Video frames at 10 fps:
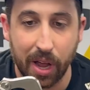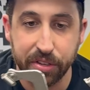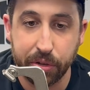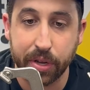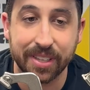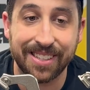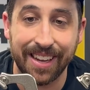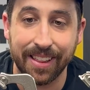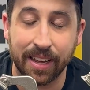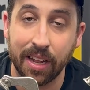as you can see,
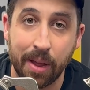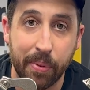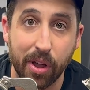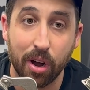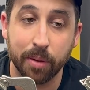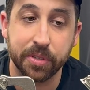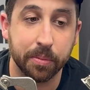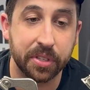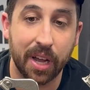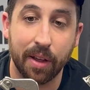the clamping arms
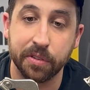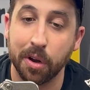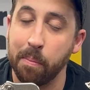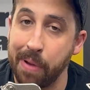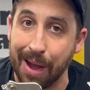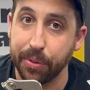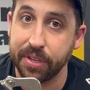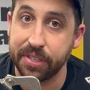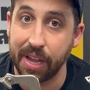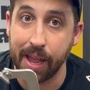themselves are about the
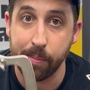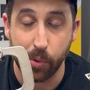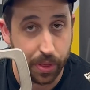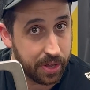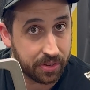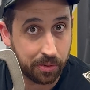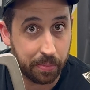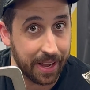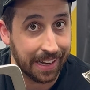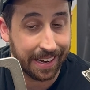same, with this one
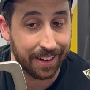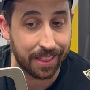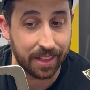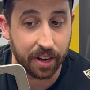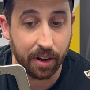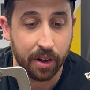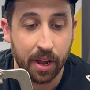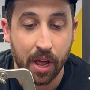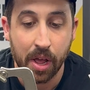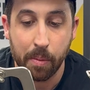being a little thicker,
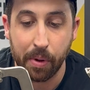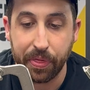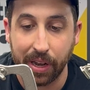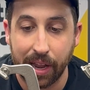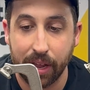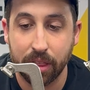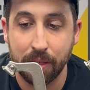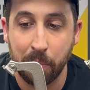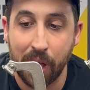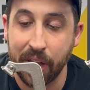but the length of the
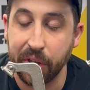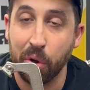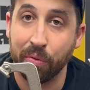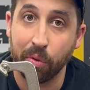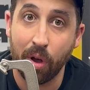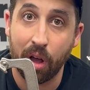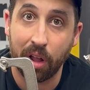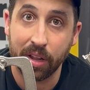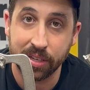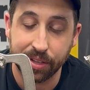body
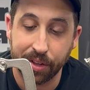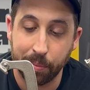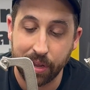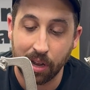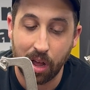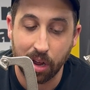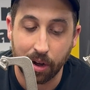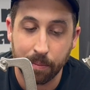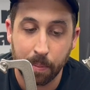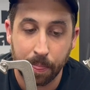overall is a little bit
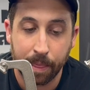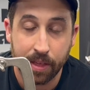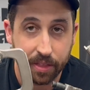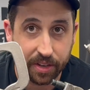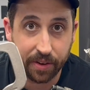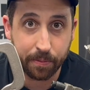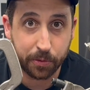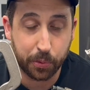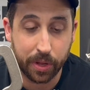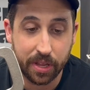longer. The difference
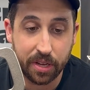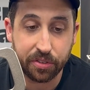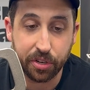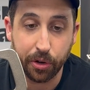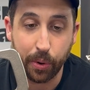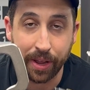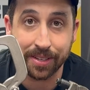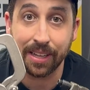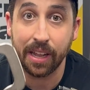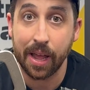between these two is
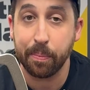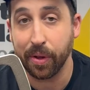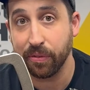clamping